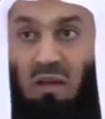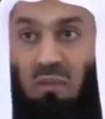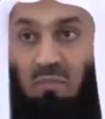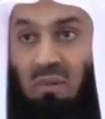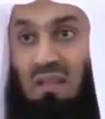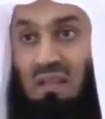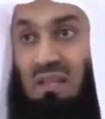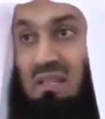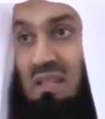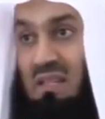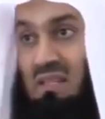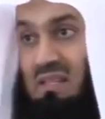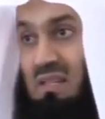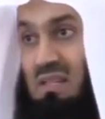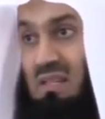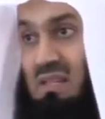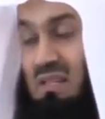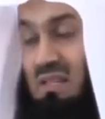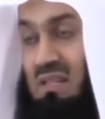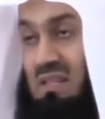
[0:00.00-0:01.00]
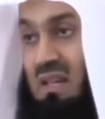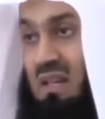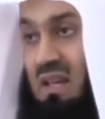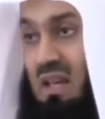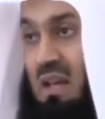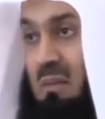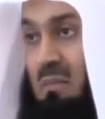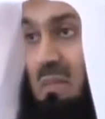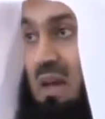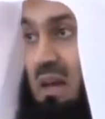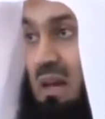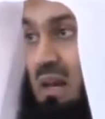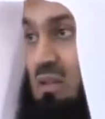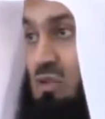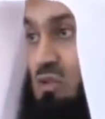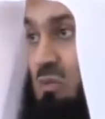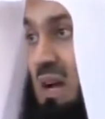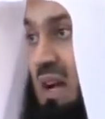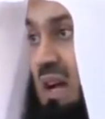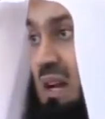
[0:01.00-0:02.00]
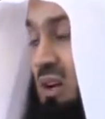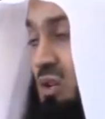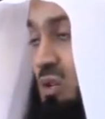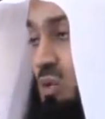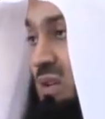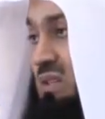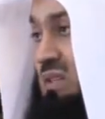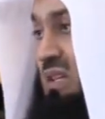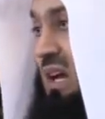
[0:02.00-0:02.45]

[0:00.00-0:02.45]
my brothers and sisters. May Allah subhanahu wa